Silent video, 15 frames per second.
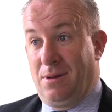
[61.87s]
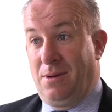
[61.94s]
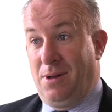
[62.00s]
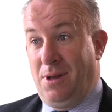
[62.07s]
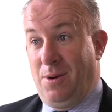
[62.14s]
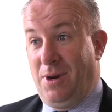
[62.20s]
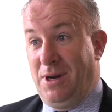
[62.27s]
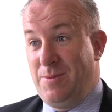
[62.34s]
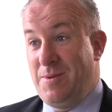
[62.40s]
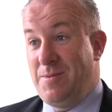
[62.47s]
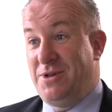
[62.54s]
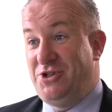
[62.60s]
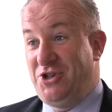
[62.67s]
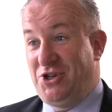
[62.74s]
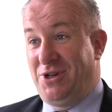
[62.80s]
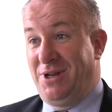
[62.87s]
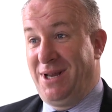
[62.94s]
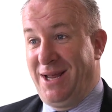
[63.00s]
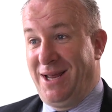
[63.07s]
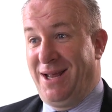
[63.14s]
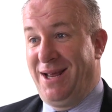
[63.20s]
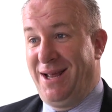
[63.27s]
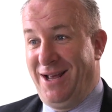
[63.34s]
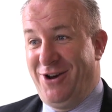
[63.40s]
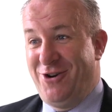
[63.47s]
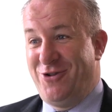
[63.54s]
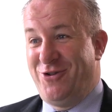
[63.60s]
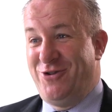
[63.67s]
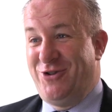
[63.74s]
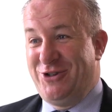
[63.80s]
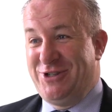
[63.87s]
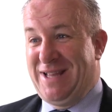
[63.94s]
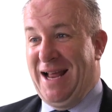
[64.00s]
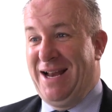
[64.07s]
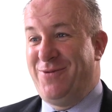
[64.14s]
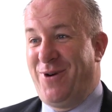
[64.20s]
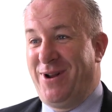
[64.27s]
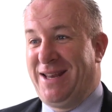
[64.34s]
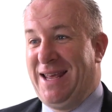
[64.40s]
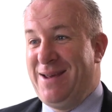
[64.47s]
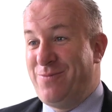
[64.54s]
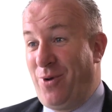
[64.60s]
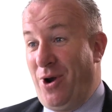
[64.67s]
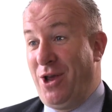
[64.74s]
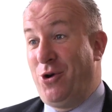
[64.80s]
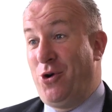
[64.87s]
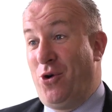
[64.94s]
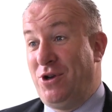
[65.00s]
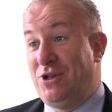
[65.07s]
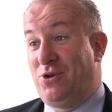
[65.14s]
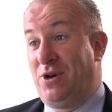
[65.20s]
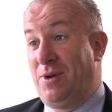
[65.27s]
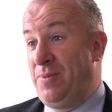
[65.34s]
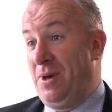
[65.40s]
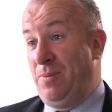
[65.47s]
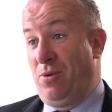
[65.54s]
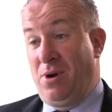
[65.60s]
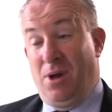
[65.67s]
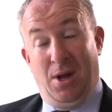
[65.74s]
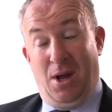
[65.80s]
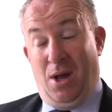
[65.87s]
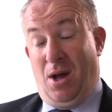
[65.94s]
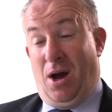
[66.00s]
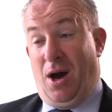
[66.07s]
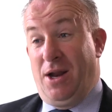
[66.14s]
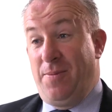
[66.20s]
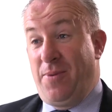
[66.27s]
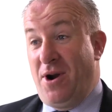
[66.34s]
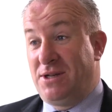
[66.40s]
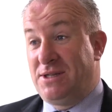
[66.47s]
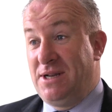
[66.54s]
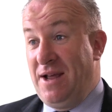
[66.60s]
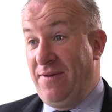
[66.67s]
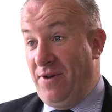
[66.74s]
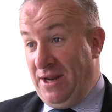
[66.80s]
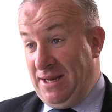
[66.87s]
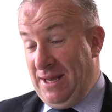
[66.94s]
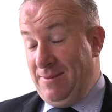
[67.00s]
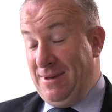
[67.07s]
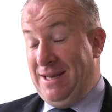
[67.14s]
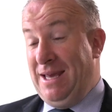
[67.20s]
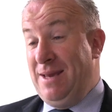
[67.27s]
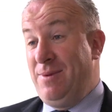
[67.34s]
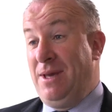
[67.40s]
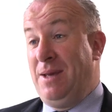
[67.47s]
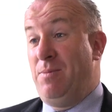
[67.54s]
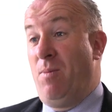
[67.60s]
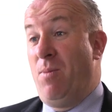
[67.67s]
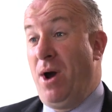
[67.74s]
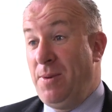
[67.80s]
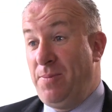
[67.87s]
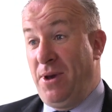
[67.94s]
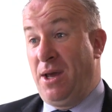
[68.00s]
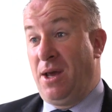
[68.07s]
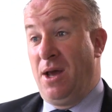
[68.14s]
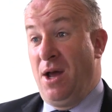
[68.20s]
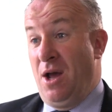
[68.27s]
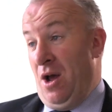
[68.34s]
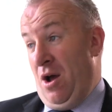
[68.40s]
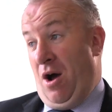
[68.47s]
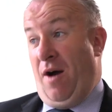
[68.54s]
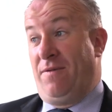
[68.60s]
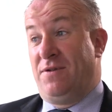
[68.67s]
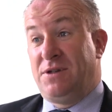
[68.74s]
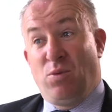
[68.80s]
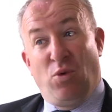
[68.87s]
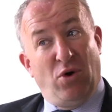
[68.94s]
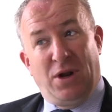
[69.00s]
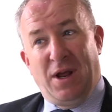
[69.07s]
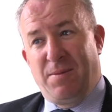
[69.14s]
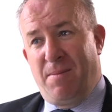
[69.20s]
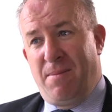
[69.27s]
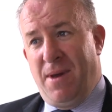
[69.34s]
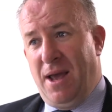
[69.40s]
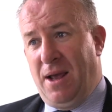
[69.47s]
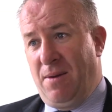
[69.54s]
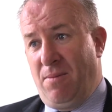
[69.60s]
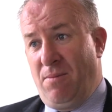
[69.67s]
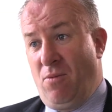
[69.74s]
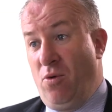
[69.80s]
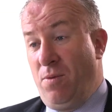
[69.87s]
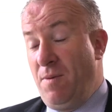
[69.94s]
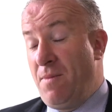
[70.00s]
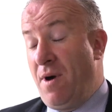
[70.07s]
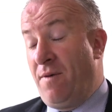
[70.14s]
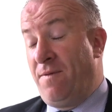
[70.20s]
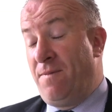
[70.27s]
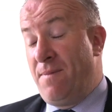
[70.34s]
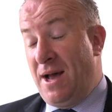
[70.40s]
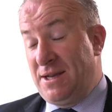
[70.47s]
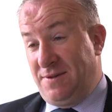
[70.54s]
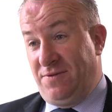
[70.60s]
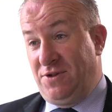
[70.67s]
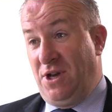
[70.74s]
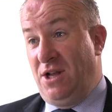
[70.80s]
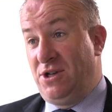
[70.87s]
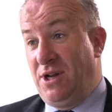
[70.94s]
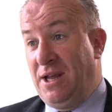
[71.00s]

Well, you don't want to be a magician to understand what team Brian Cody's going to pick, but on a personal level, I think the team he might pick obviously won't make won't be a massive change.